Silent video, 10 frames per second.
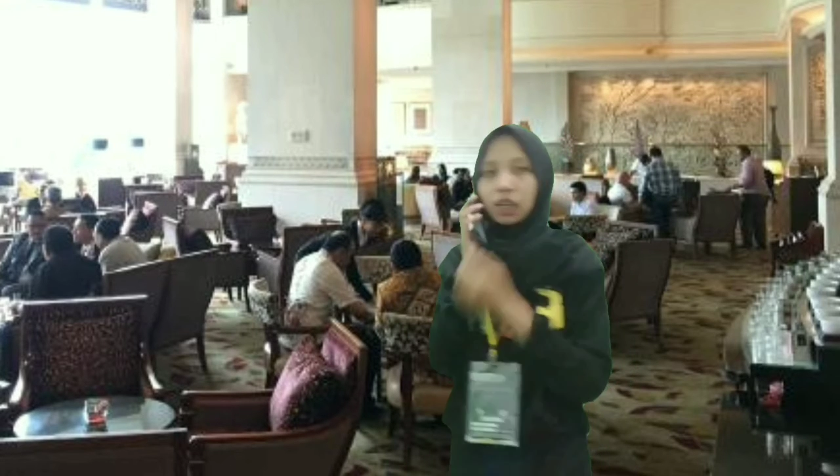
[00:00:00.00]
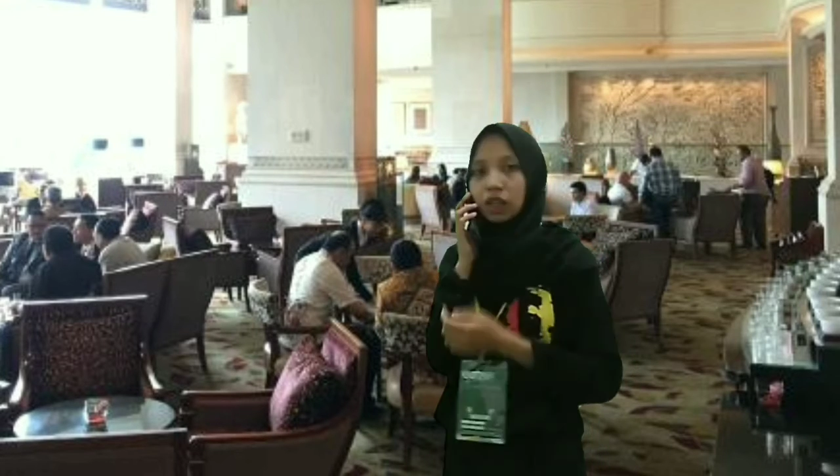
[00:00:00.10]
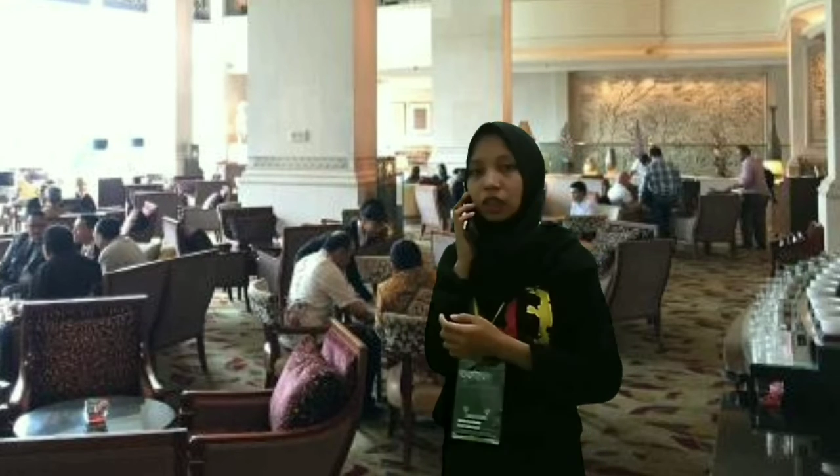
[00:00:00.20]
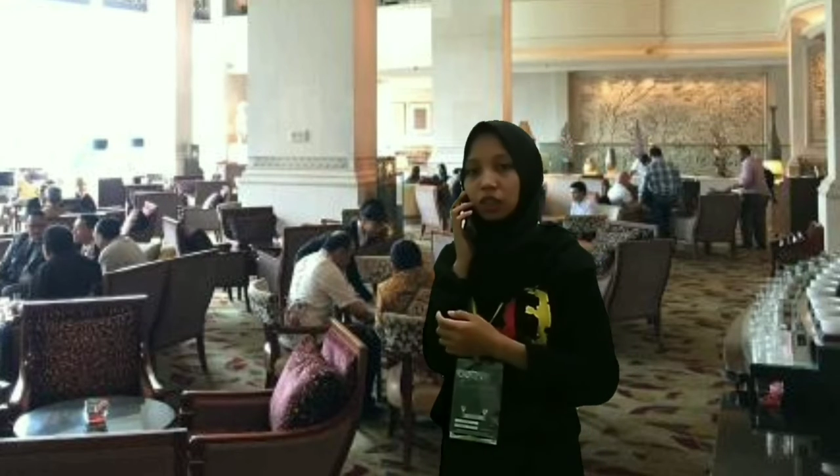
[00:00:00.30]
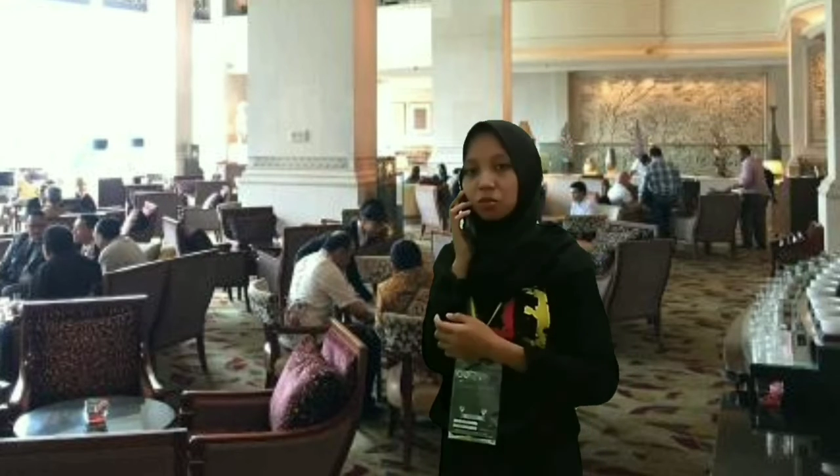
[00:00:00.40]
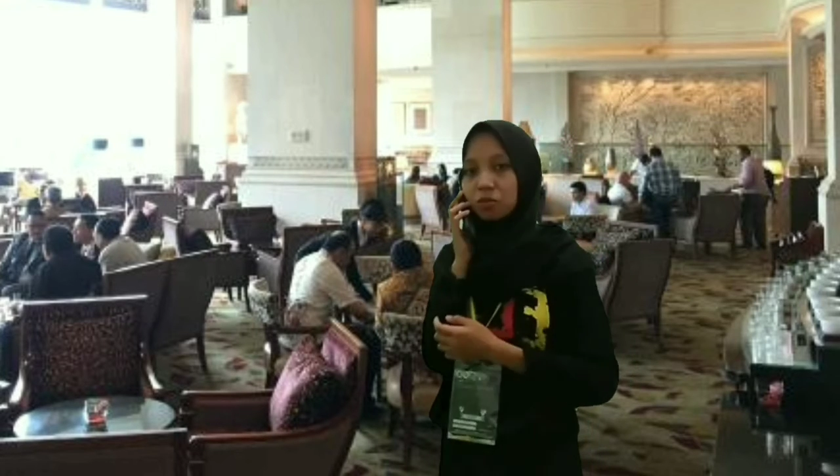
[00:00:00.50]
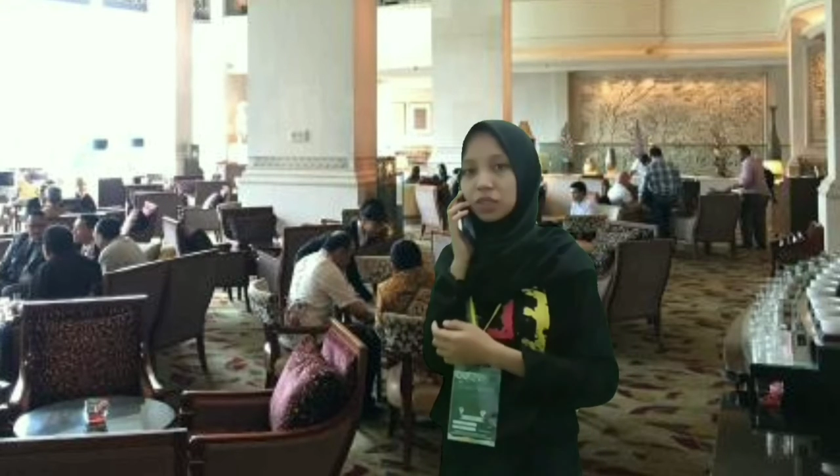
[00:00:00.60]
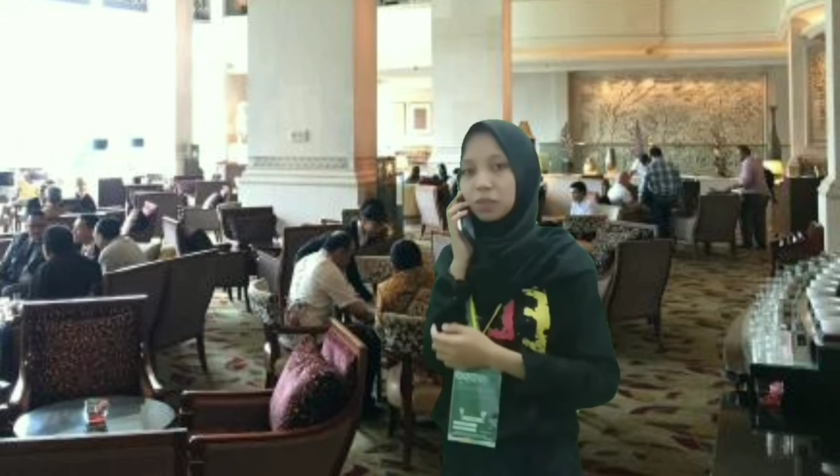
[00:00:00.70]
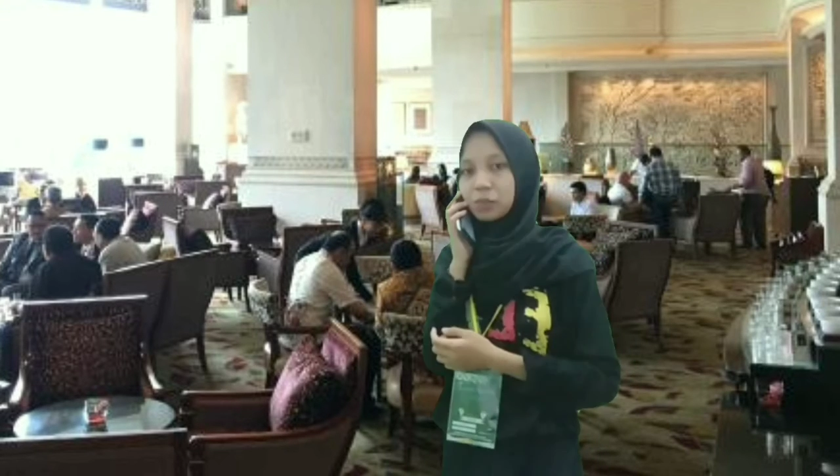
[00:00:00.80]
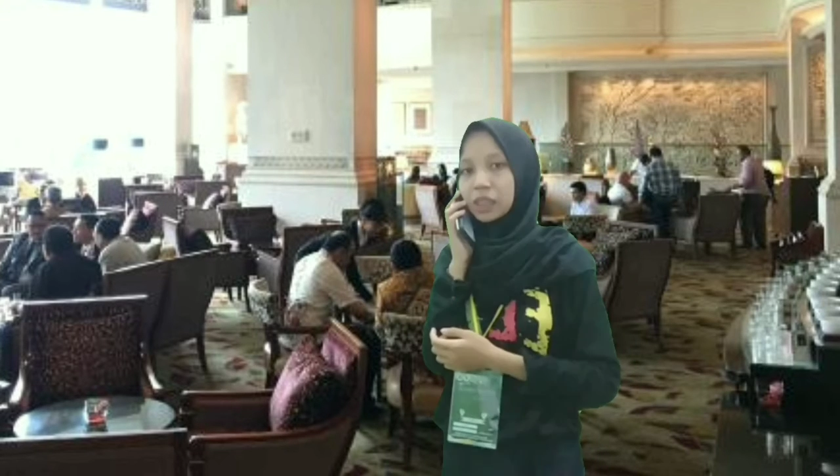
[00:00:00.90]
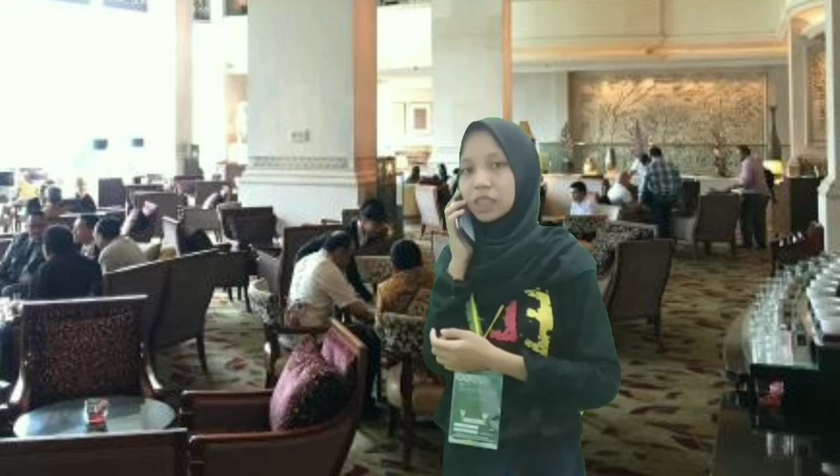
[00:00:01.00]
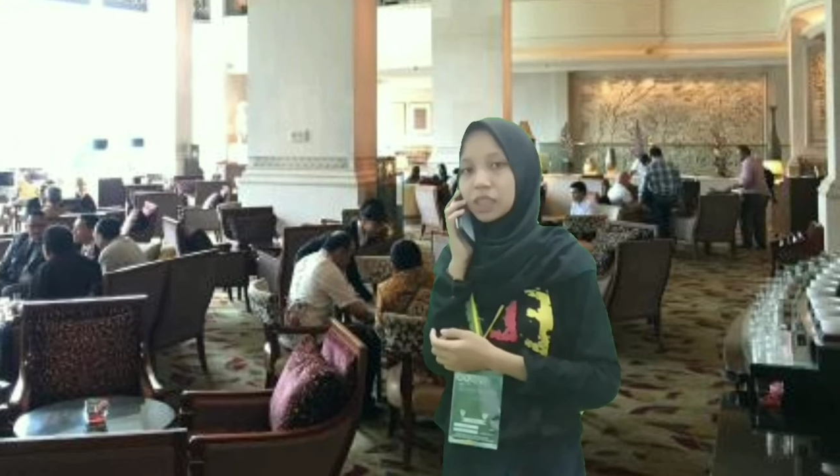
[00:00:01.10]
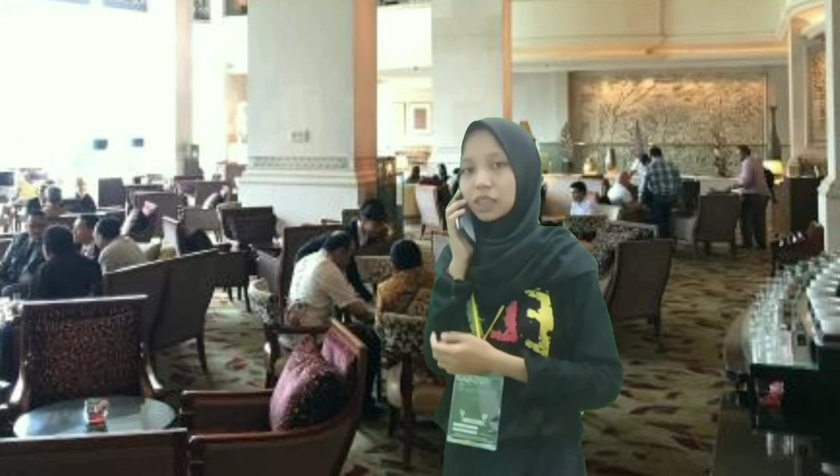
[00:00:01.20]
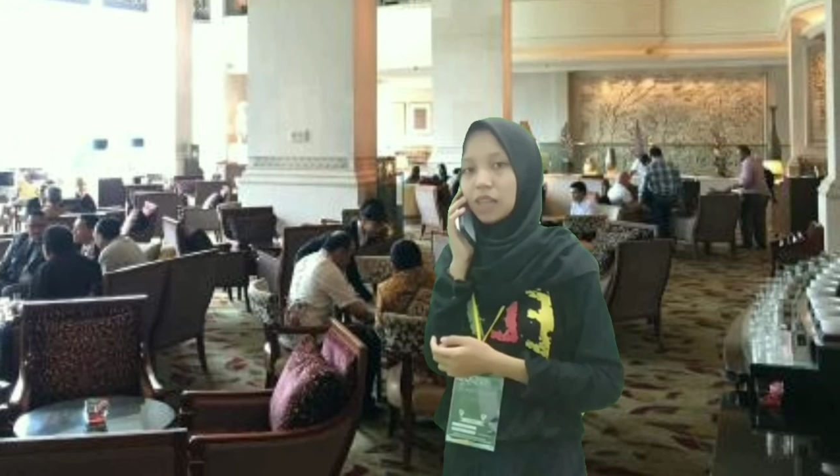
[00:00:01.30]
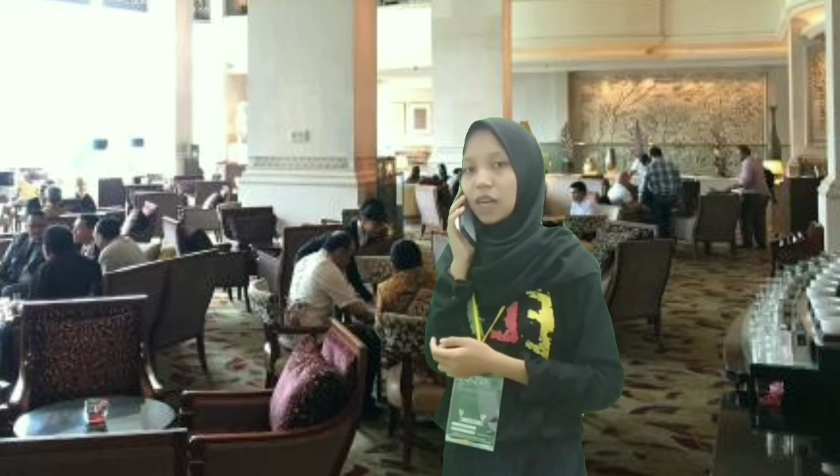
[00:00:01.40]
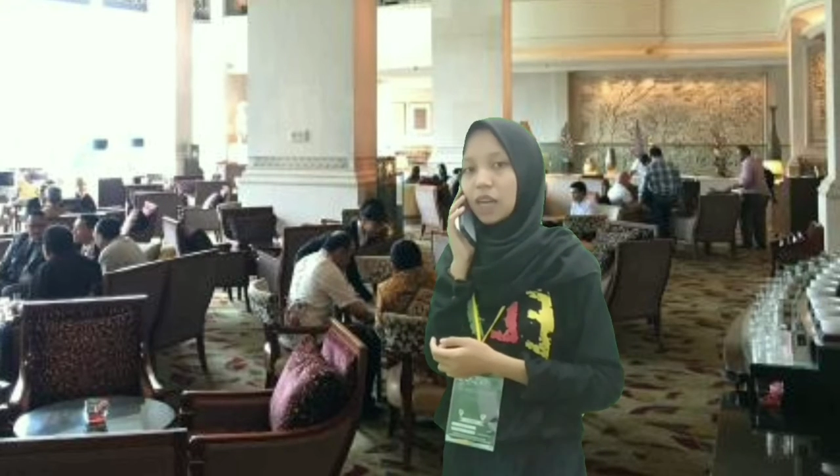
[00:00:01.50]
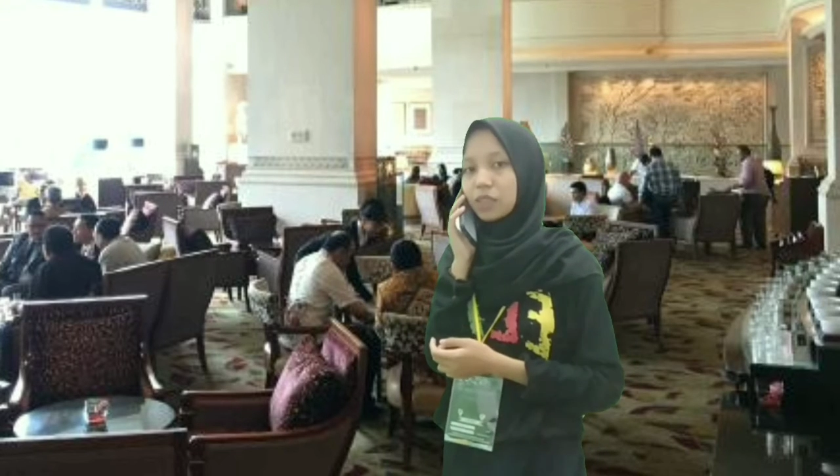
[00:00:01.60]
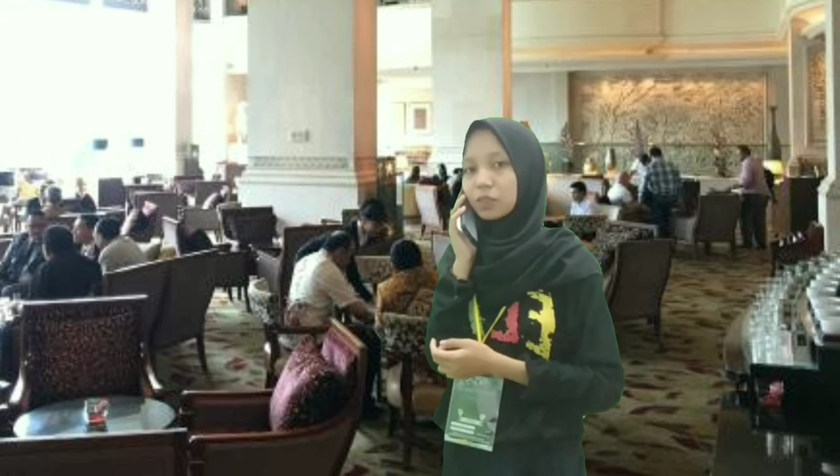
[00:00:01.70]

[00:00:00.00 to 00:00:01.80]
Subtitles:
Hello, Mr. Billy. Are you